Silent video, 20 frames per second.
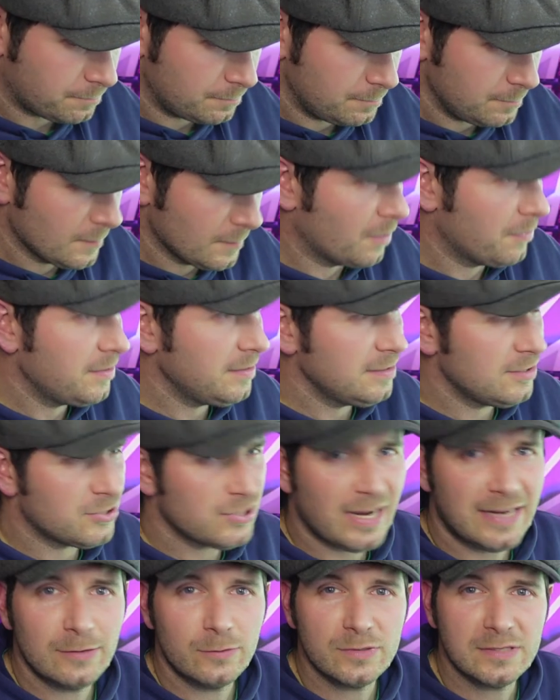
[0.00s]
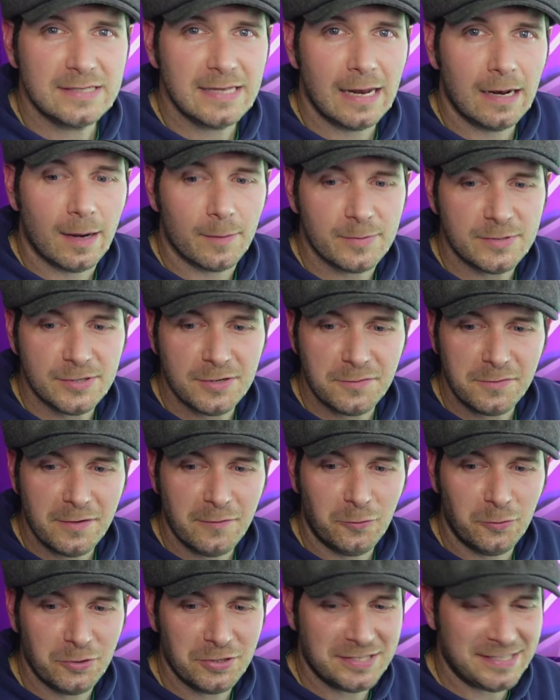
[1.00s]
I think the channel's still up. So if you
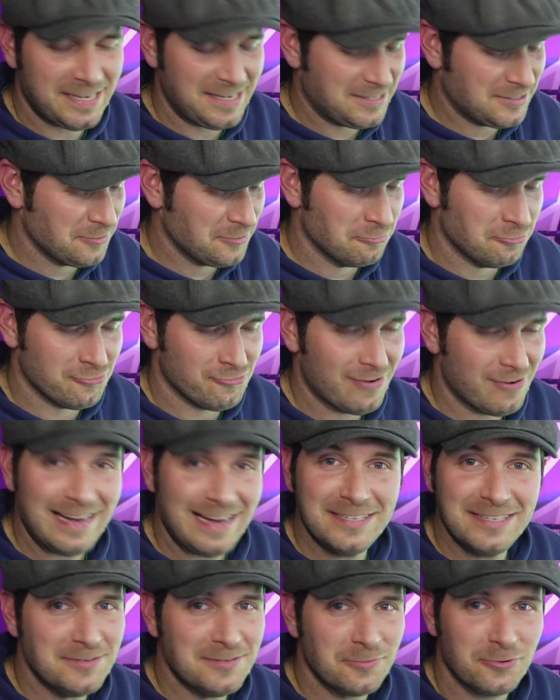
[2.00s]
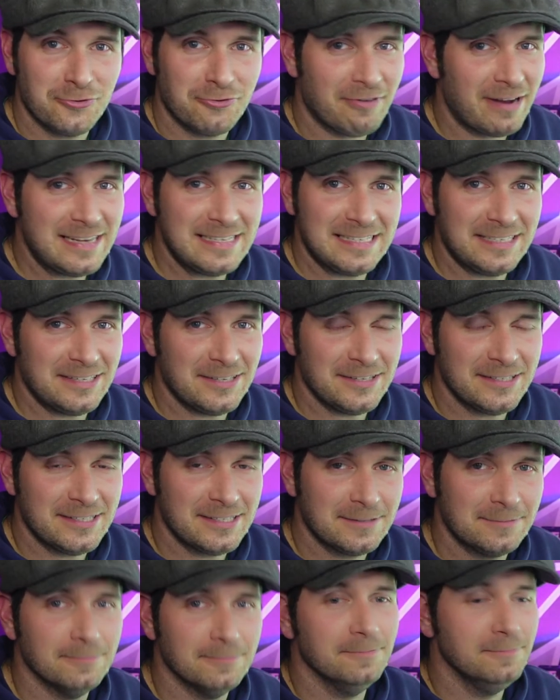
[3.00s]
ever want to see some random craziness,